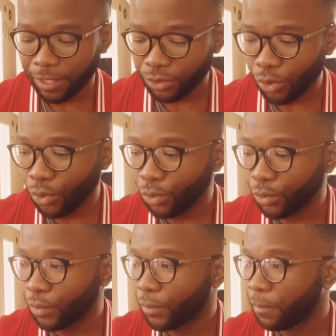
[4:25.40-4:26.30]

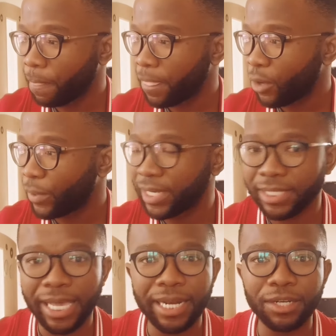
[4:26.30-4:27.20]
So we
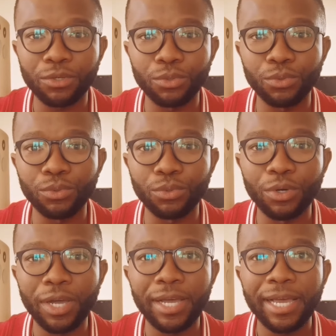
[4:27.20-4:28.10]
decided to
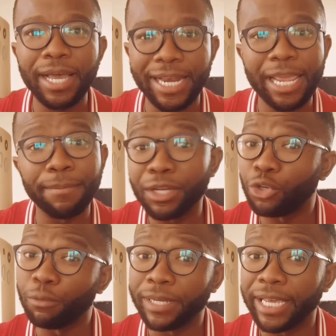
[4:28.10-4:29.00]
name it
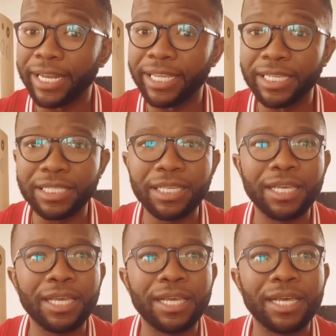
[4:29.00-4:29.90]
New Beginnings
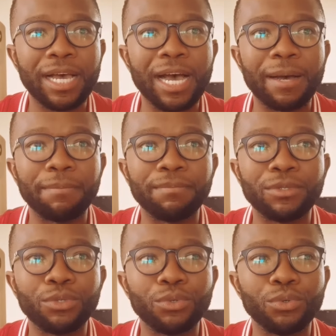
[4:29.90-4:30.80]

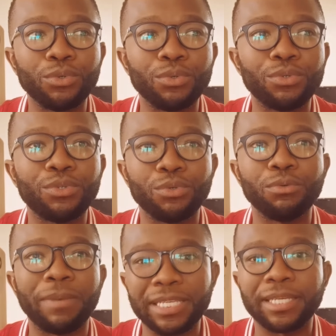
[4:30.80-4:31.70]

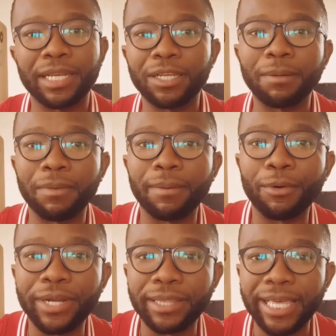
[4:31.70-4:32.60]
to basically
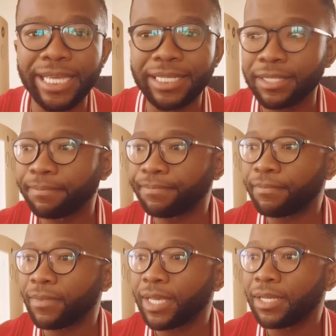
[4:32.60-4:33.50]
commemorate that.
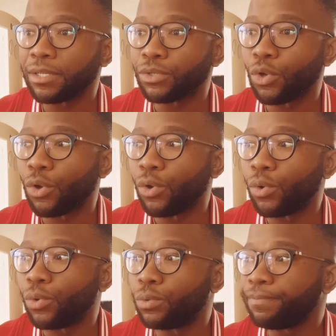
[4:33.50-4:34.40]

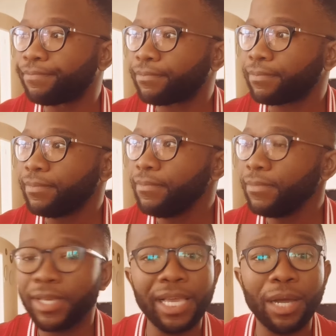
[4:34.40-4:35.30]
So
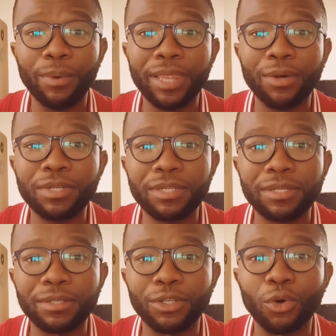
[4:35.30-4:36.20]
yeah, without,
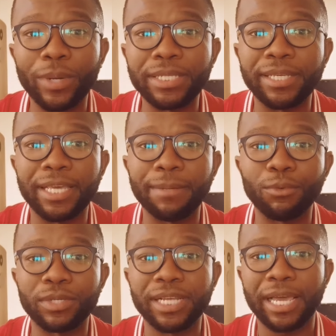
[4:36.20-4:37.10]
you know, wasting any
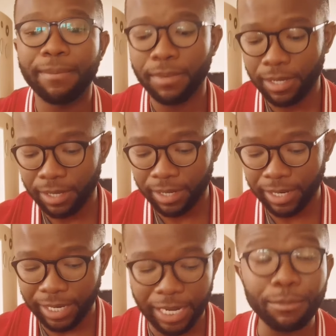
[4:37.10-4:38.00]
more time,
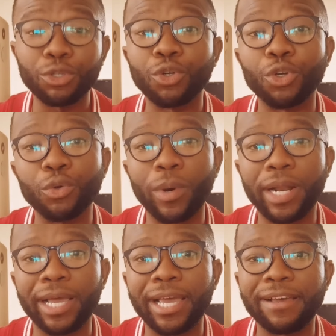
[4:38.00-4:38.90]
let me show you what
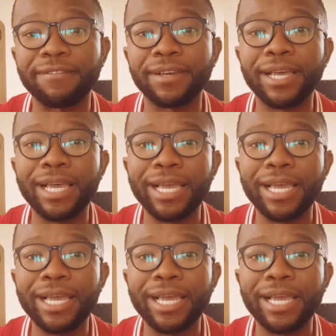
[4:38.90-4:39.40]
I have